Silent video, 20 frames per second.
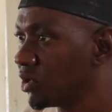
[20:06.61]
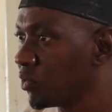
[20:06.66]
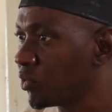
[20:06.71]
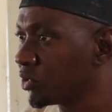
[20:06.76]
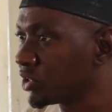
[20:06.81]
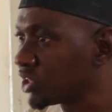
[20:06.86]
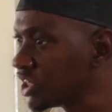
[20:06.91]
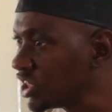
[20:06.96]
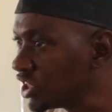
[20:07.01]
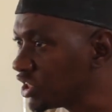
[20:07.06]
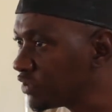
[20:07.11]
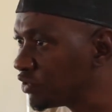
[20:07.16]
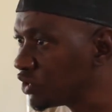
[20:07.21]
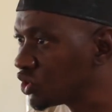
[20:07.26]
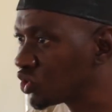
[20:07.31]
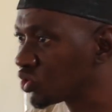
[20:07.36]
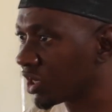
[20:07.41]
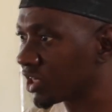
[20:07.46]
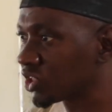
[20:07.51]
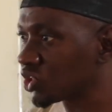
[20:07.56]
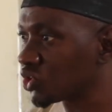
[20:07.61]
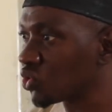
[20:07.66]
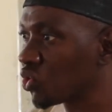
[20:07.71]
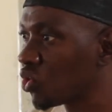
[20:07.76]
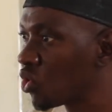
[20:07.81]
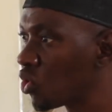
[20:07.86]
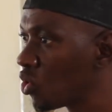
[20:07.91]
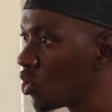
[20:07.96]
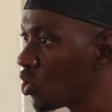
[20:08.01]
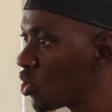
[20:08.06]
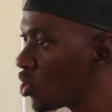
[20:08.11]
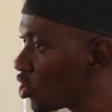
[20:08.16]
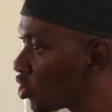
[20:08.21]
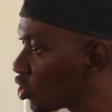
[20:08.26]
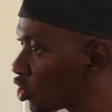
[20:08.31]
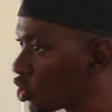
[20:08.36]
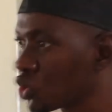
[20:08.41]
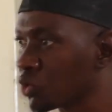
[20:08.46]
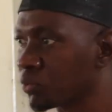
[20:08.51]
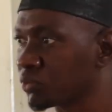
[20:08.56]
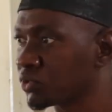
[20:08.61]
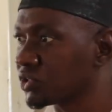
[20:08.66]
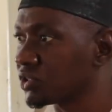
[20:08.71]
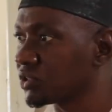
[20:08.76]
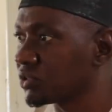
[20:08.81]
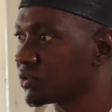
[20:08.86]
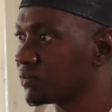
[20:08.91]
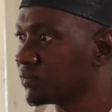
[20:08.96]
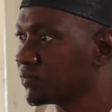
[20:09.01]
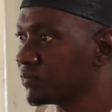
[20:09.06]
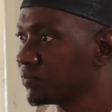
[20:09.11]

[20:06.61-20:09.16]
with individuals or groups.